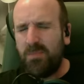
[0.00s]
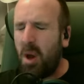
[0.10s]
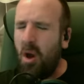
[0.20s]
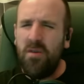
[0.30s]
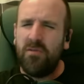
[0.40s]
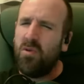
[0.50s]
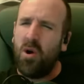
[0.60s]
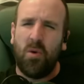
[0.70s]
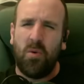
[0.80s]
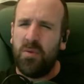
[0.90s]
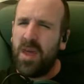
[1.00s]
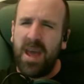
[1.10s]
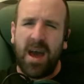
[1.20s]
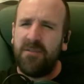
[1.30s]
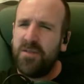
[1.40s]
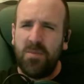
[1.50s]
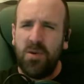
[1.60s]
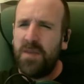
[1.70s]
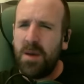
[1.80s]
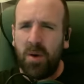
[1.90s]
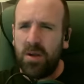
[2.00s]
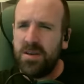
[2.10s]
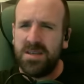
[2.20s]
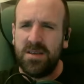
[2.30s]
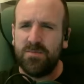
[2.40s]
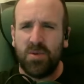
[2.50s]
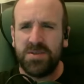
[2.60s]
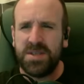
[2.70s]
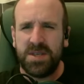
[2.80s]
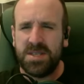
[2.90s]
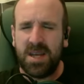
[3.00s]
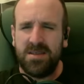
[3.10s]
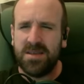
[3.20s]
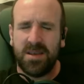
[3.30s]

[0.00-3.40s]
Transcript: But overall, they have to move their policies more to the centre.